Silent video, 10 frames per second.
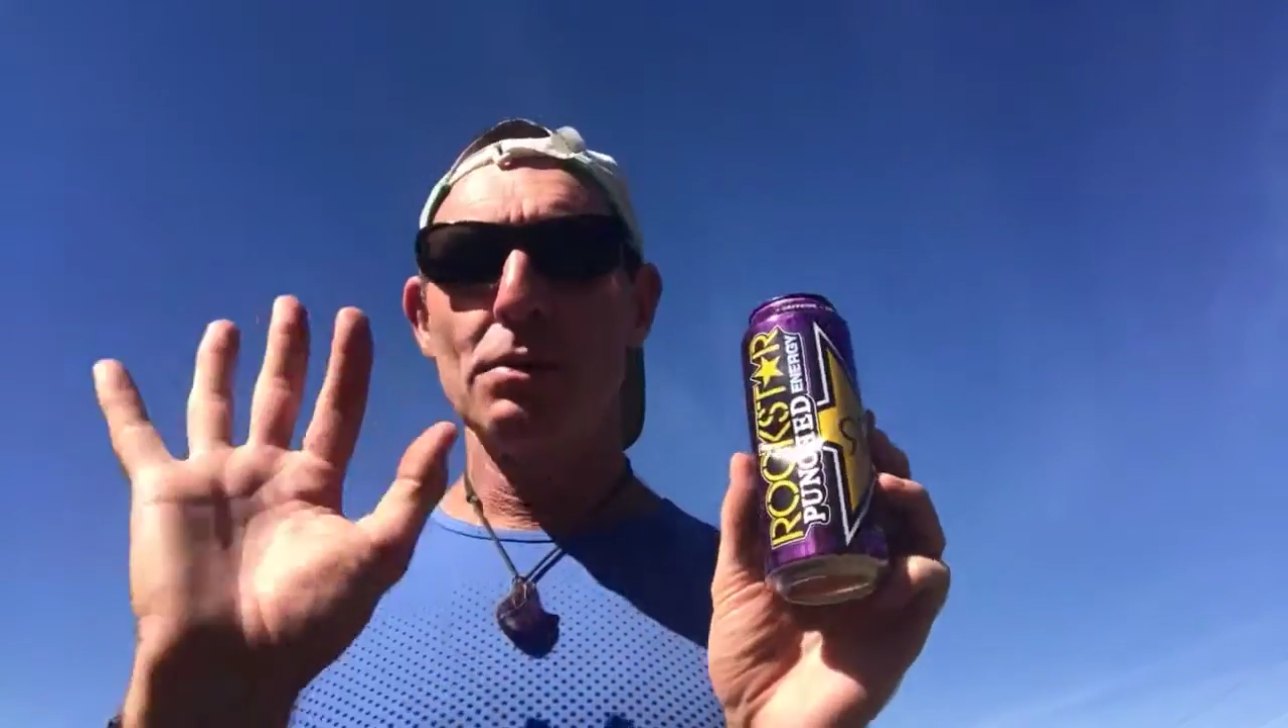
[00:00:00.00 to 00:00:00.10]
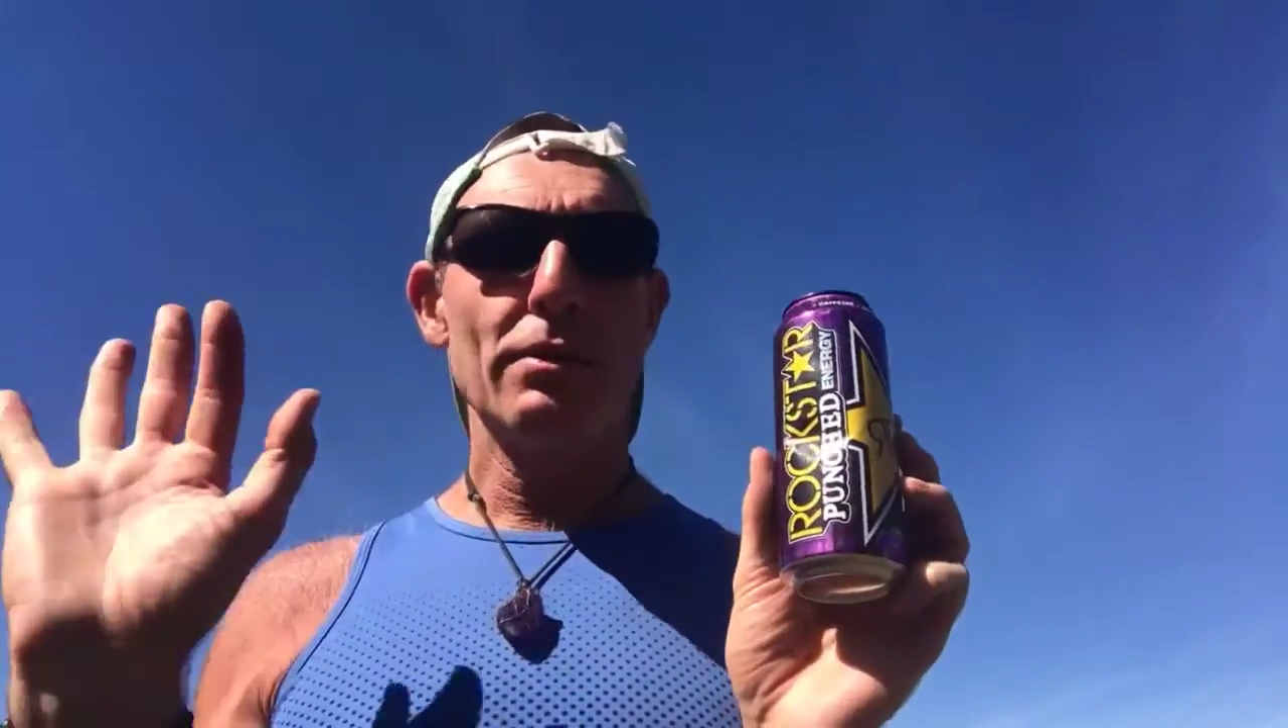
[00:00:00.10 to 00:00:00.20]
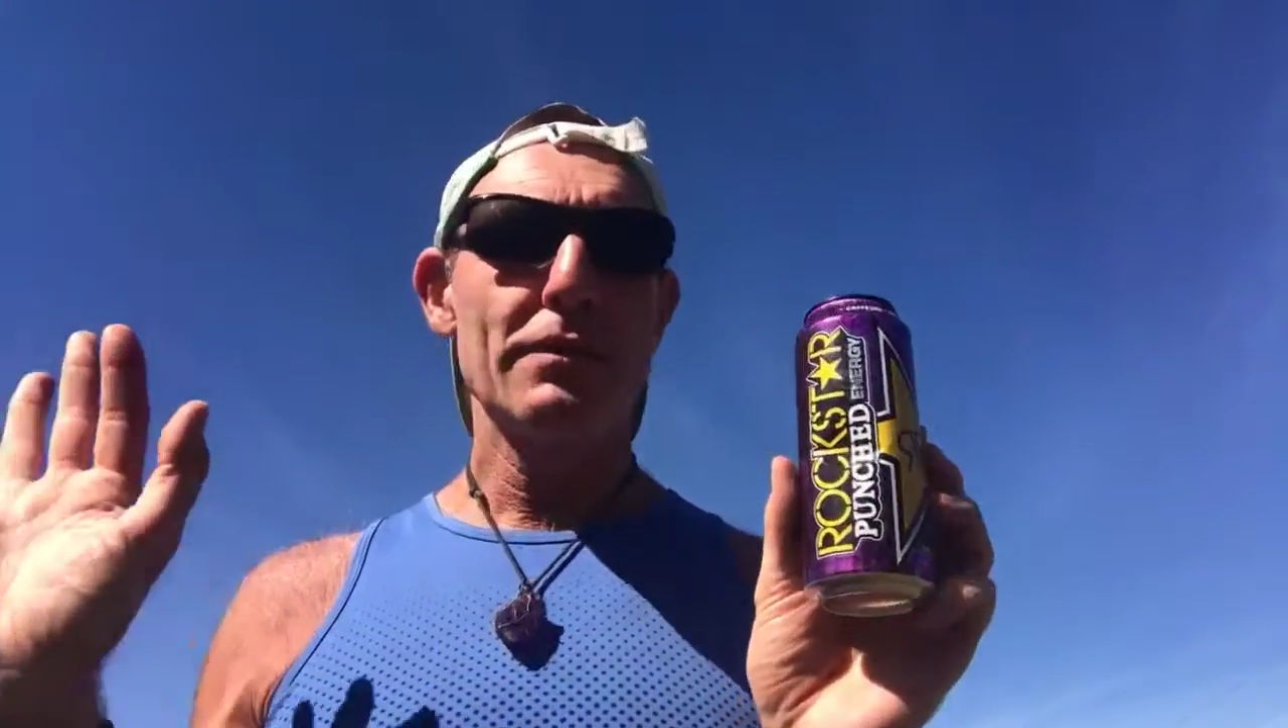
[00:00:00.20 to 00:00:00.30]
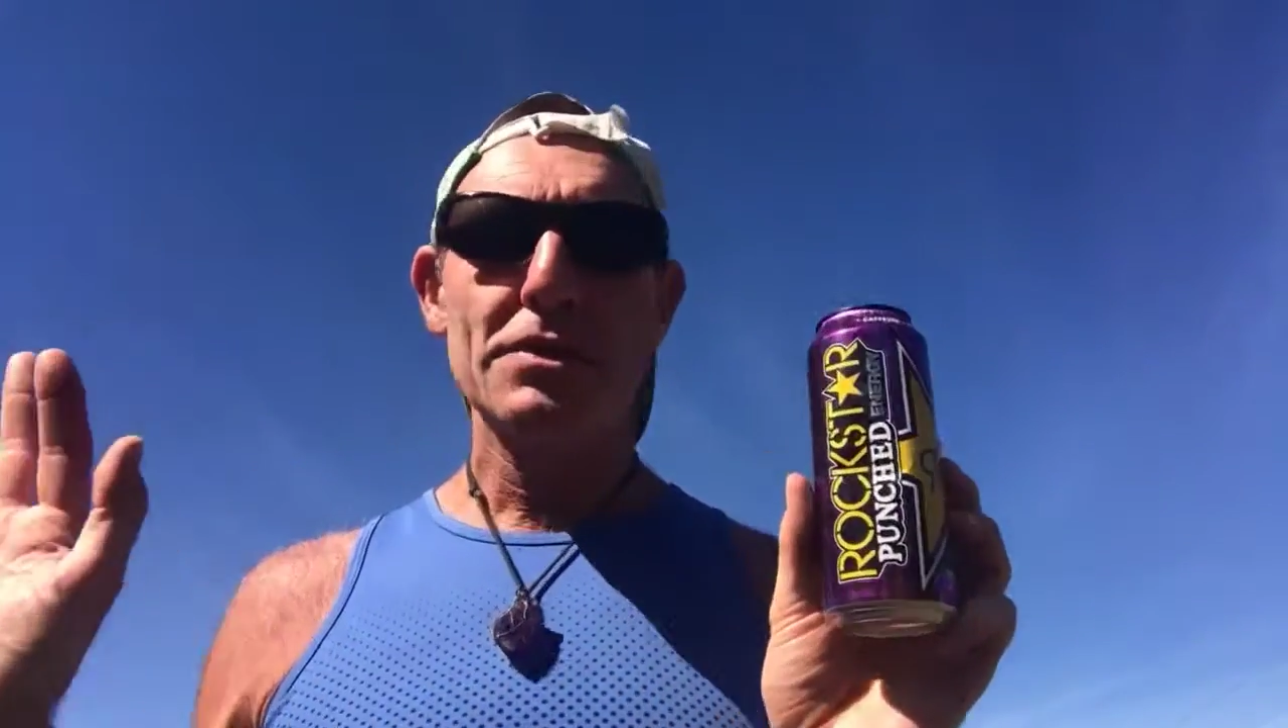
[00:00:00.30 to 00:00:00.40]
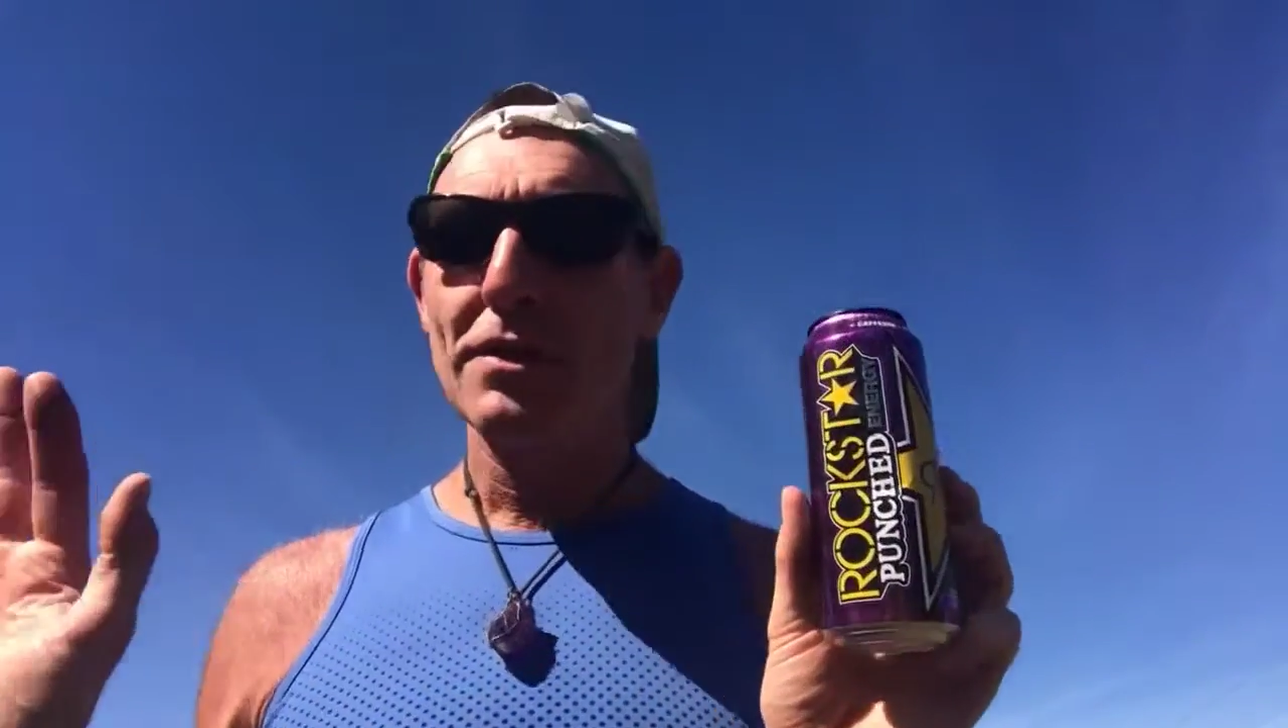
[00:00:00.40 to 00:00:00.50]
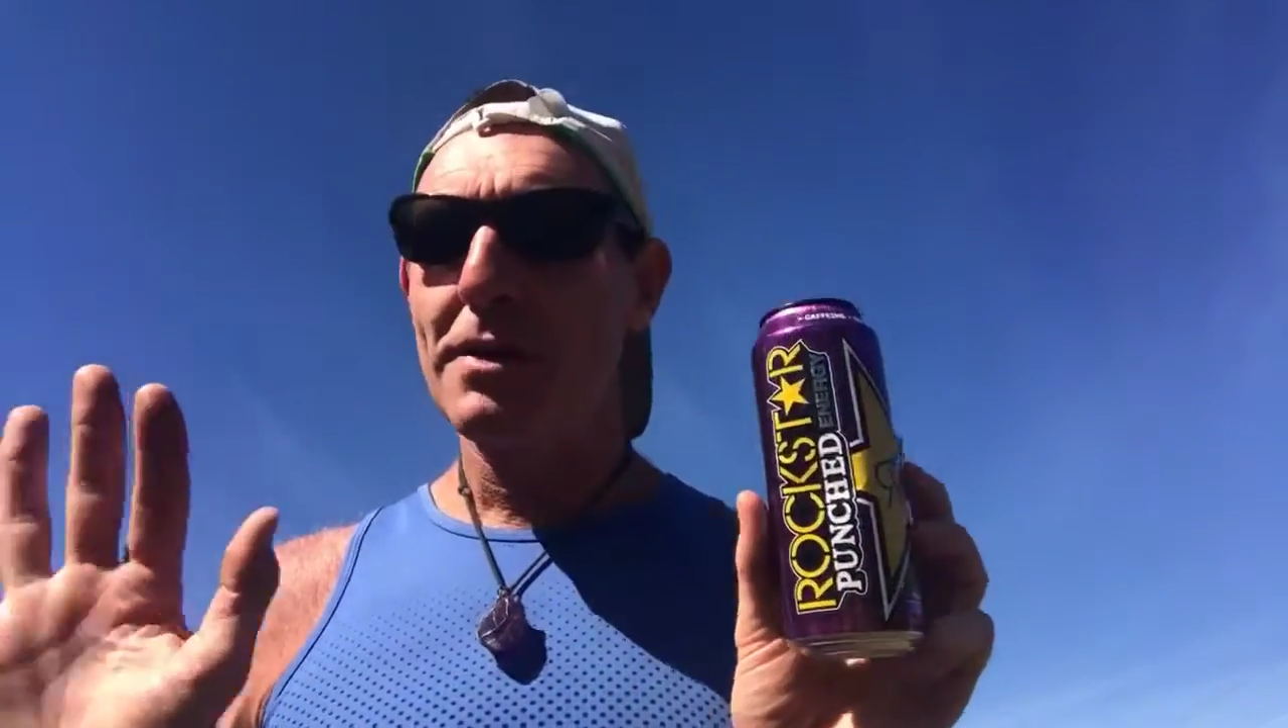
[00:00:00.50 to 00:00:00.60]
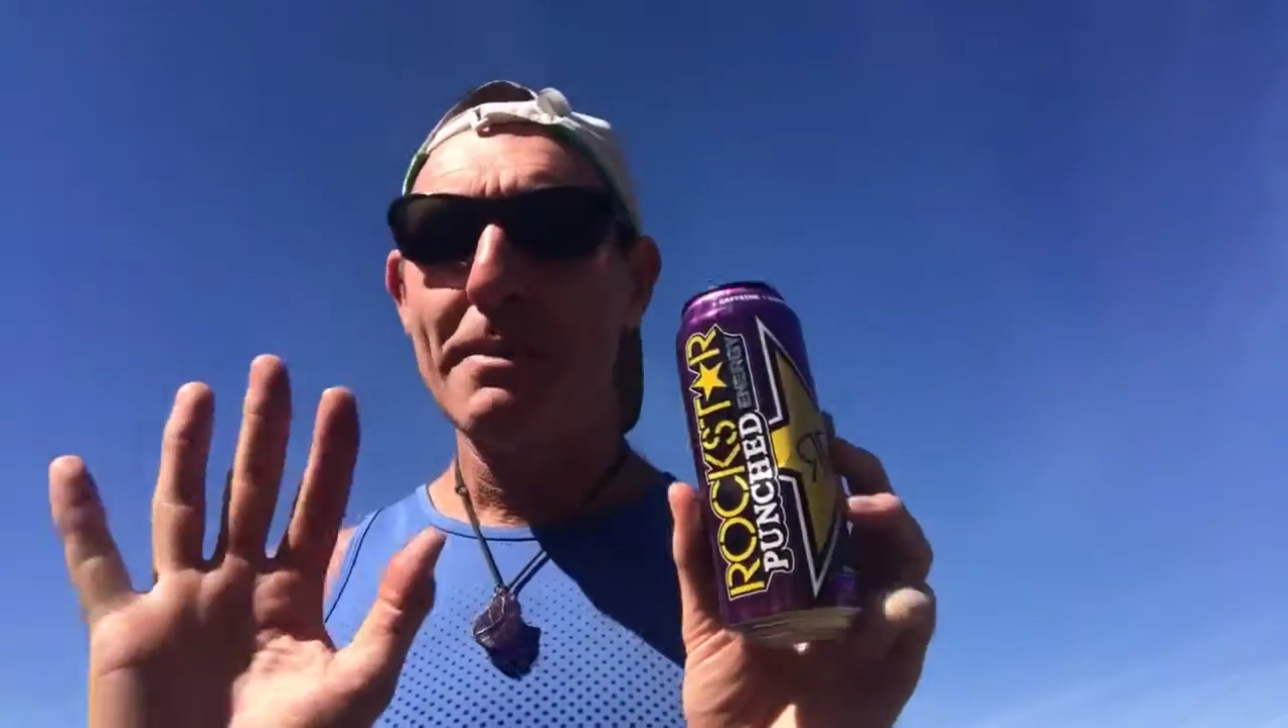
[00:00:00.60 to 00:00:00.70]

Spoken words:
whoever's trying